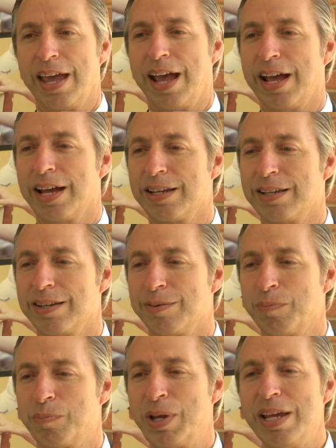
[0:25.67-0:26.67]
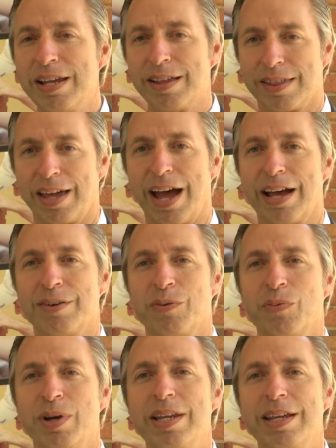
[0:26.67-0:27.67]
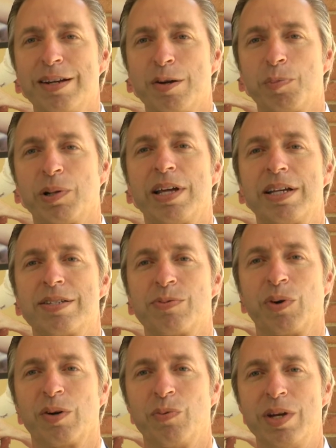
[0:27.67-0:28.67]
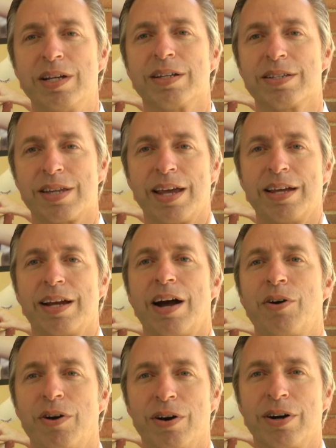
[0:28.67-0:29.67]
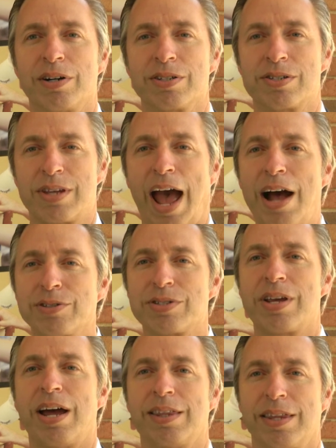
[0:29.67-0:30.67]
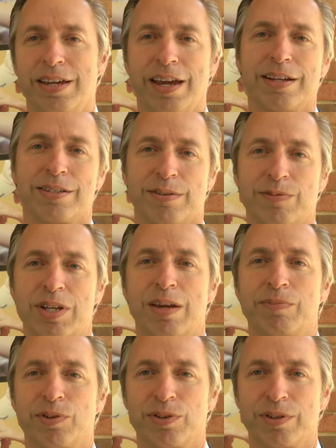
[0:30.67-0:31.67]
And being that, we needed a place where we could take our arts outside the gates of Samford